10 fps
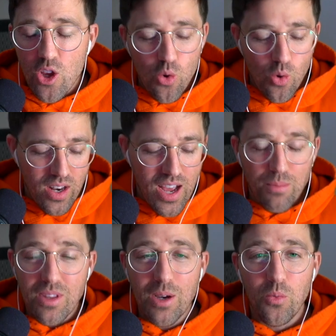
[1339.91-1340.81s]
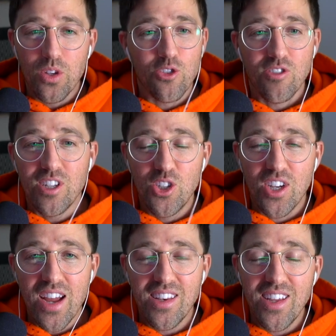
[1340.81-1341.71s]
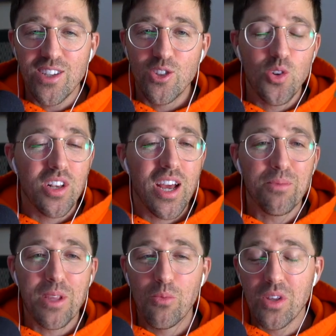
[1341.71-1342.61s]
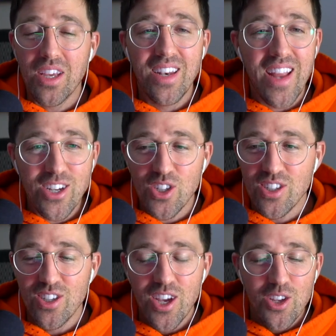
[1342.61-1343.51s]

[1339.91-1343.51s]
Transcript: you can help them with strategic ideas you can help them with connections